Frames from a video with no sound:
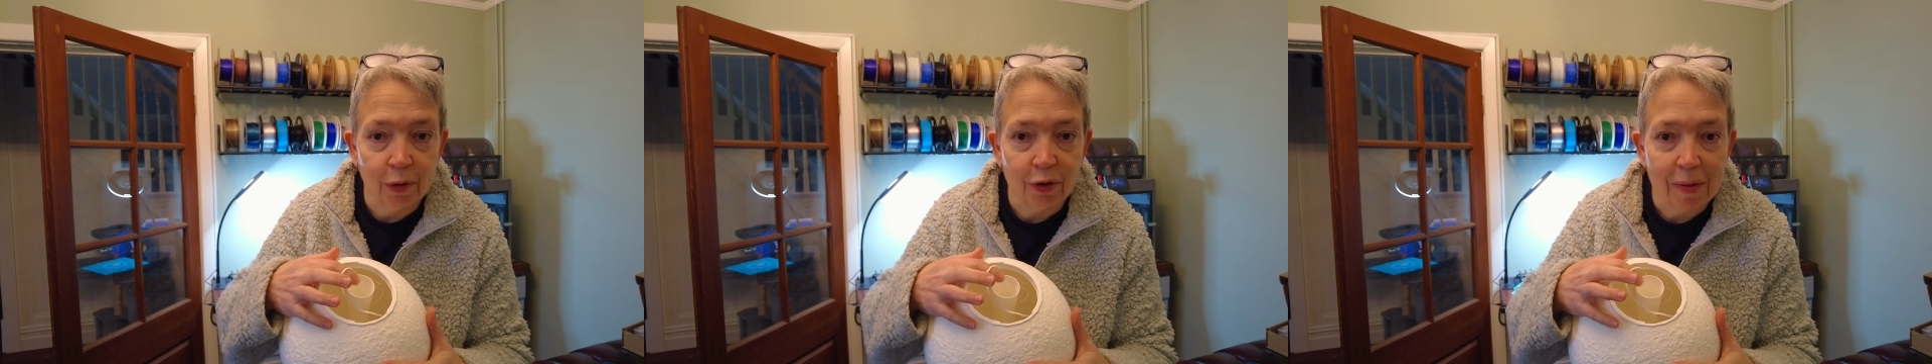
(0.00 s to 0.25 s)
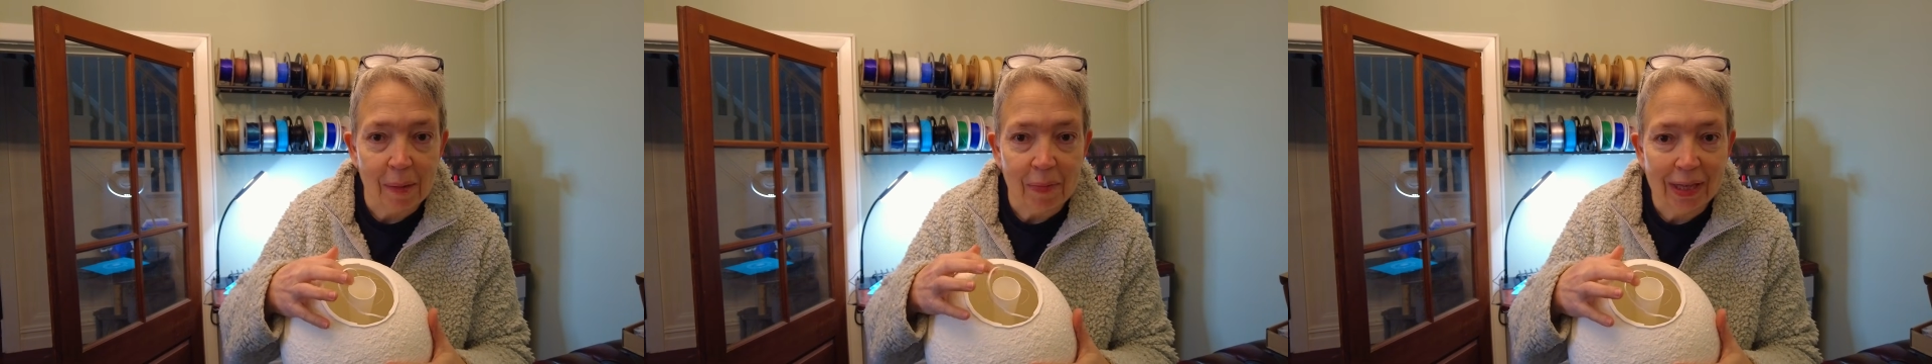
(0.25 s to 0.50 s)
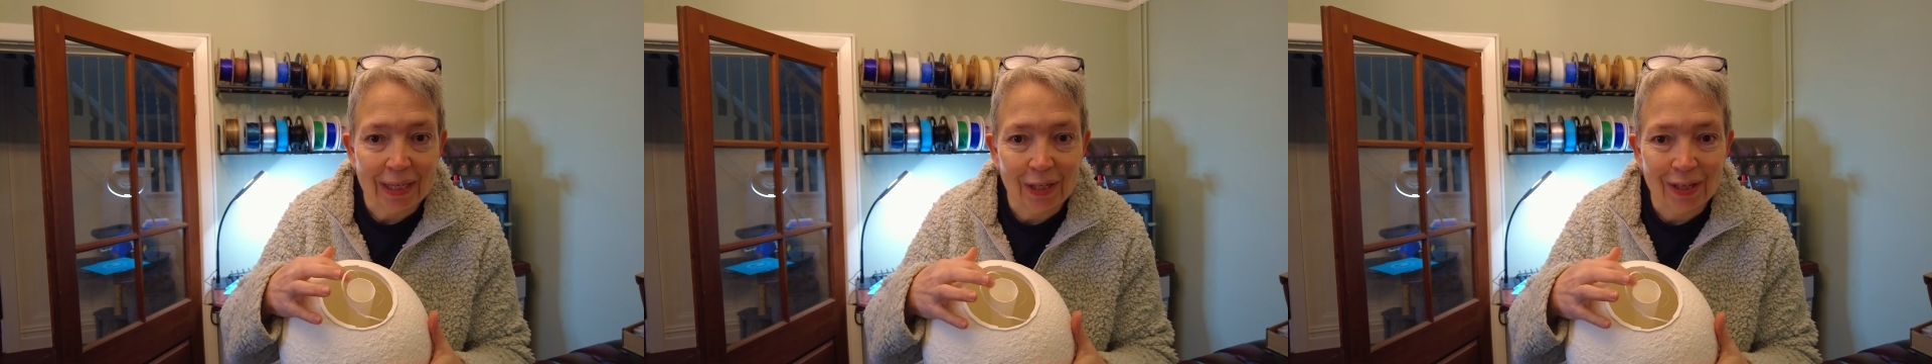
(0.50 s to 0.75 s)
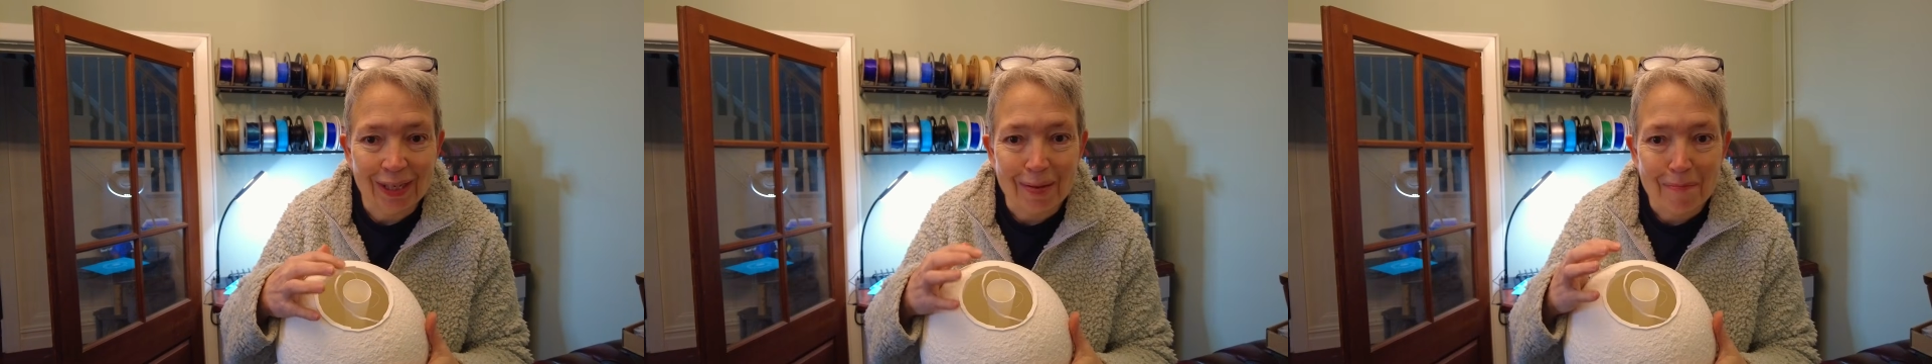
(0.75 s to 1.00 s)
but remember
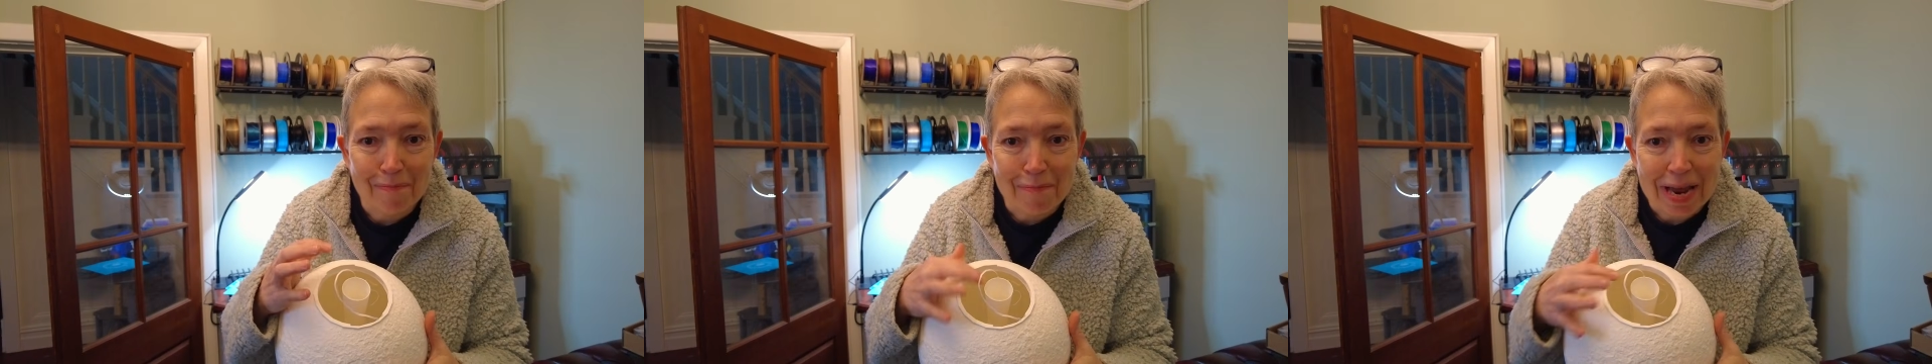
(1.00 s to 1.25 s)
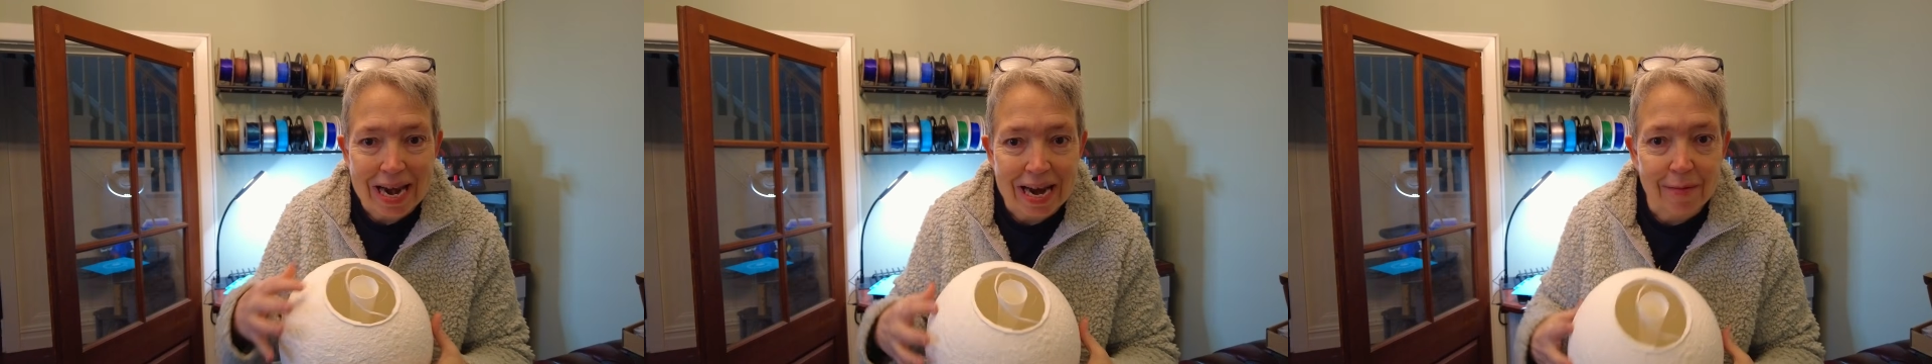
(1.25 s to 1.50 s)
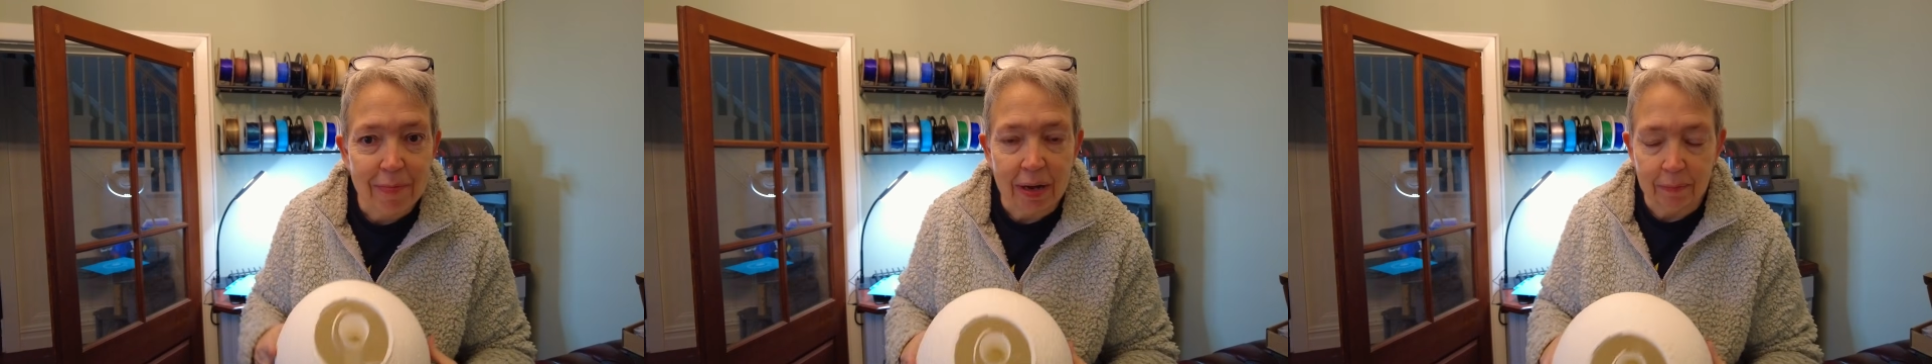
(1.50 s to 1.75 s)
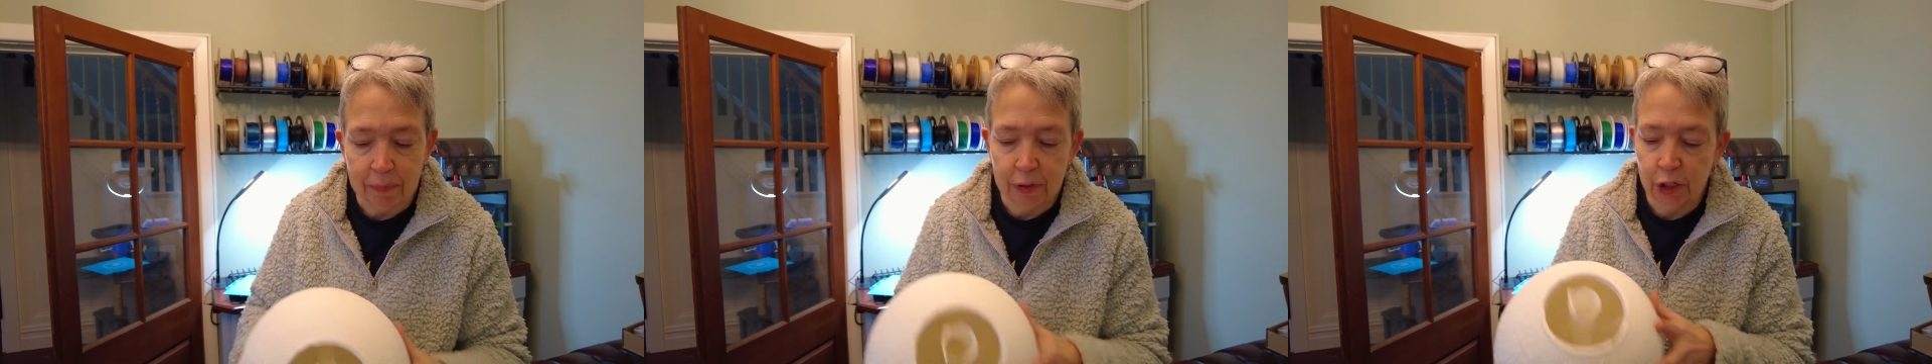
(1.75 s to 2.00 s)
this is the
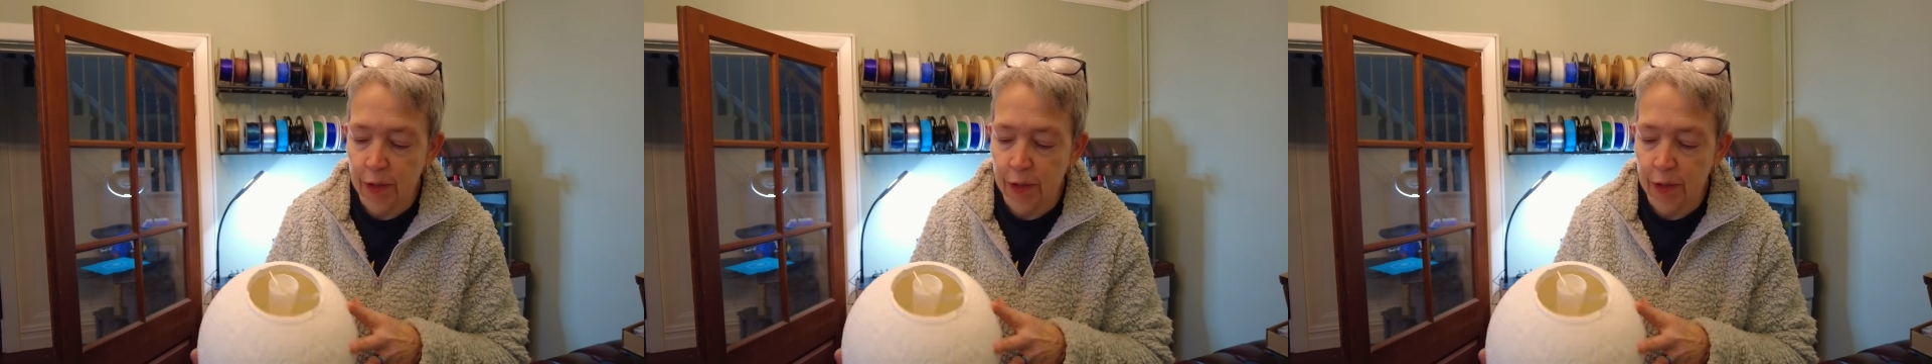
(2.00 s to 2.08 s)
minimum